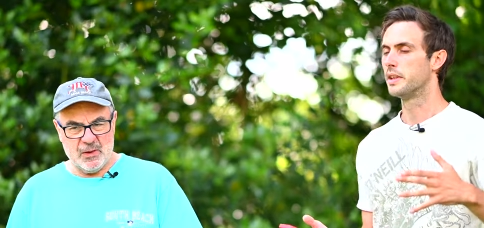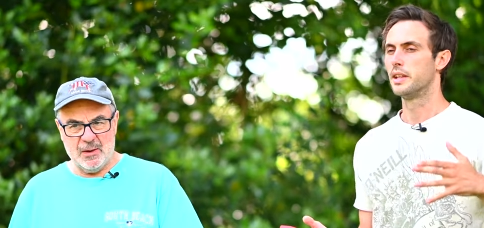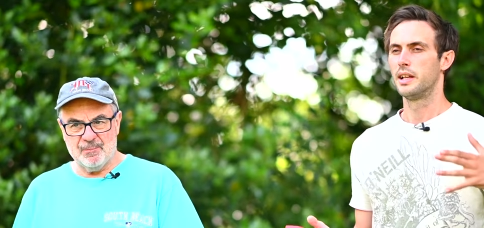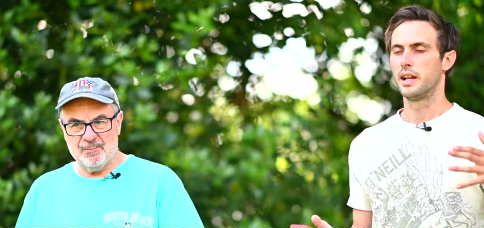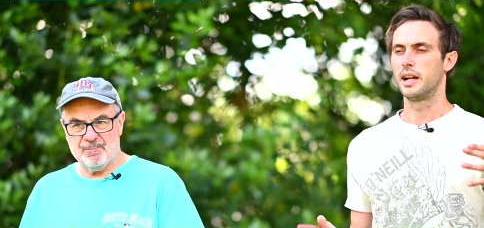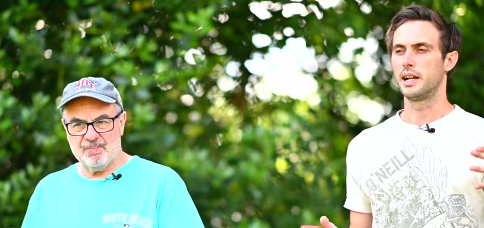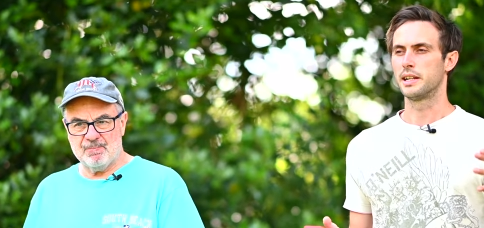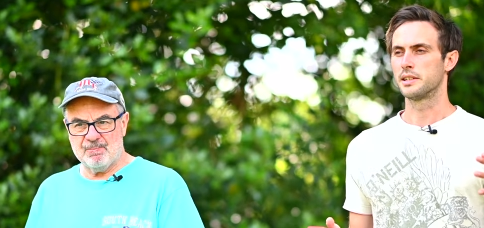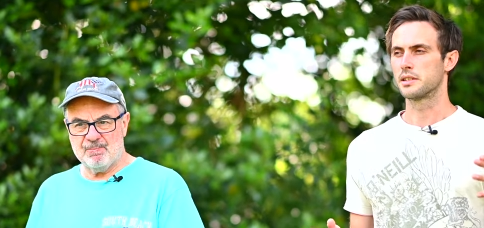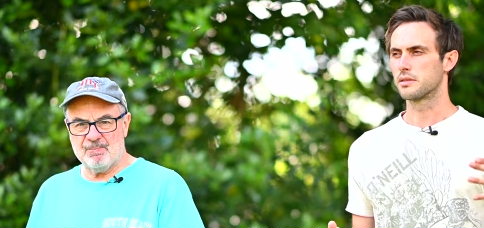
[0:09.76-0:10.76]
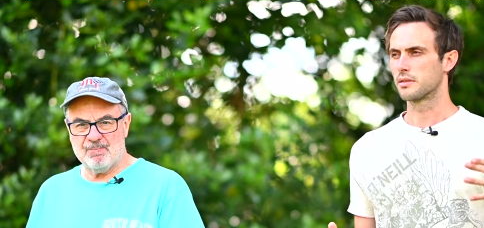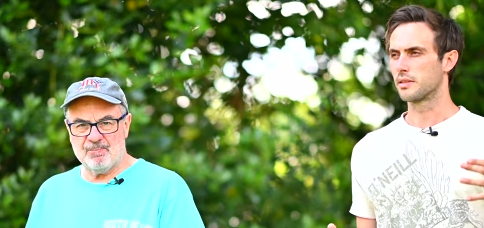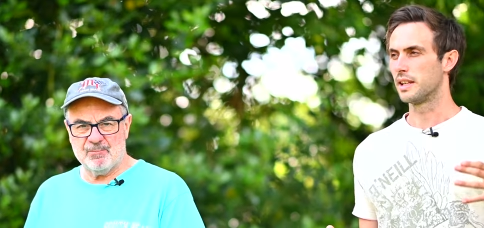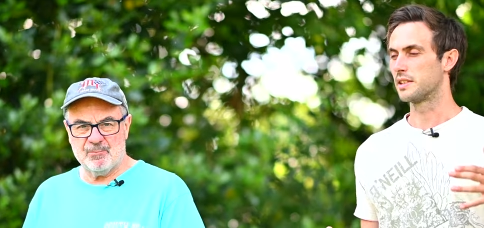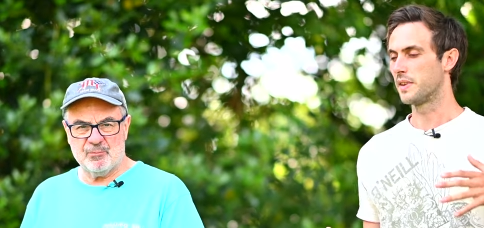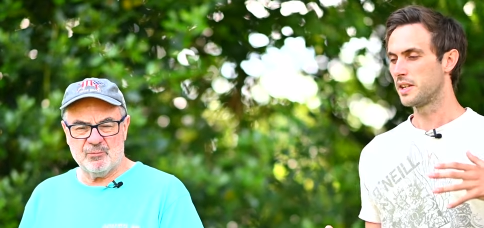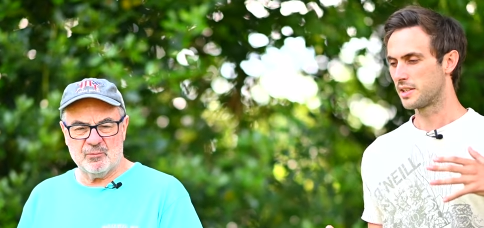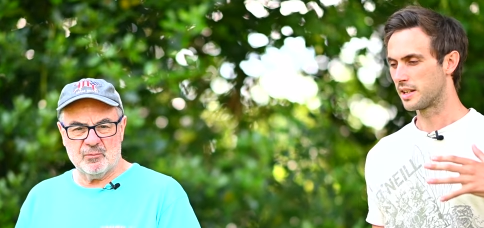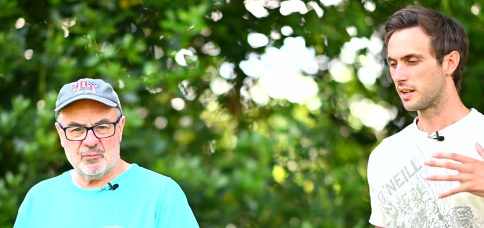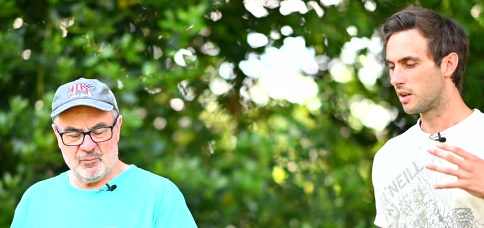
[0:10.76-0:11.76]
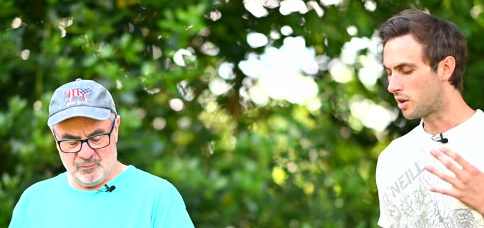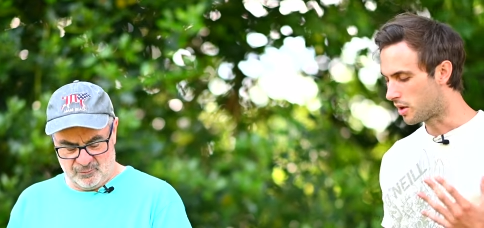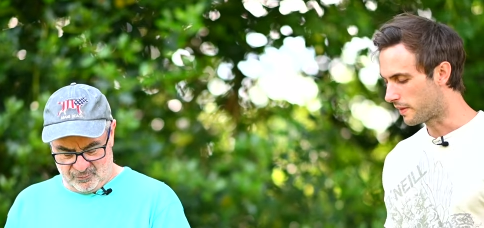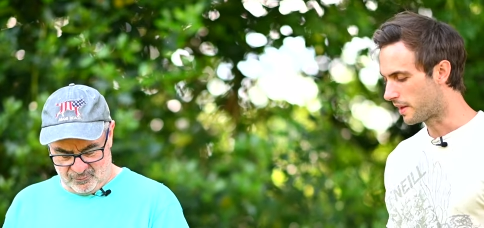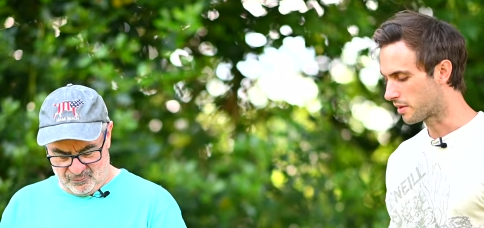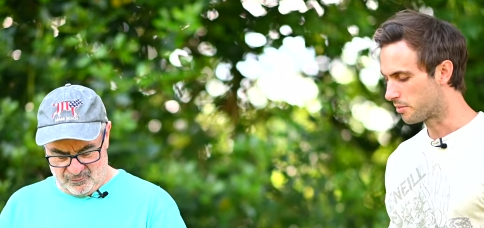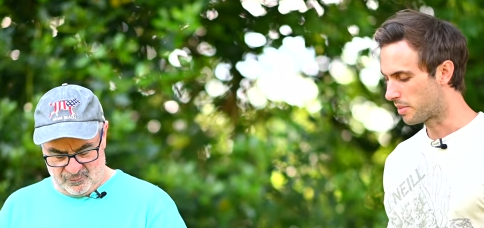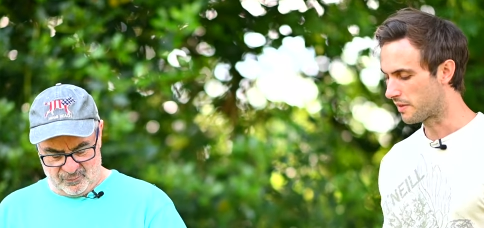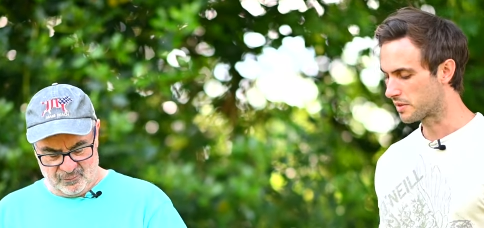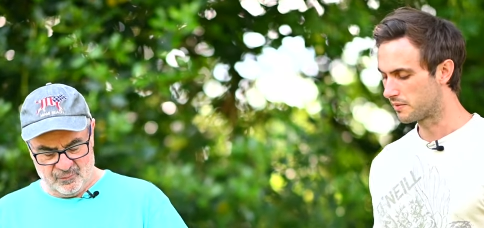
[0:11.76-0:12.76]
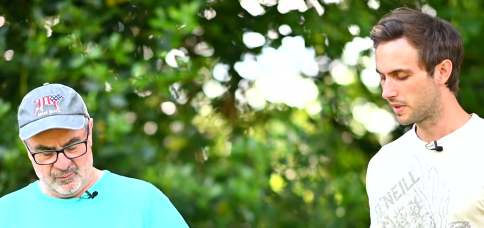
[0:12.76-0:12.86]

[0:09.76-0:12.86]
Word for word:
Speaker 1: Yeah. And it's featured in a lot of our comparison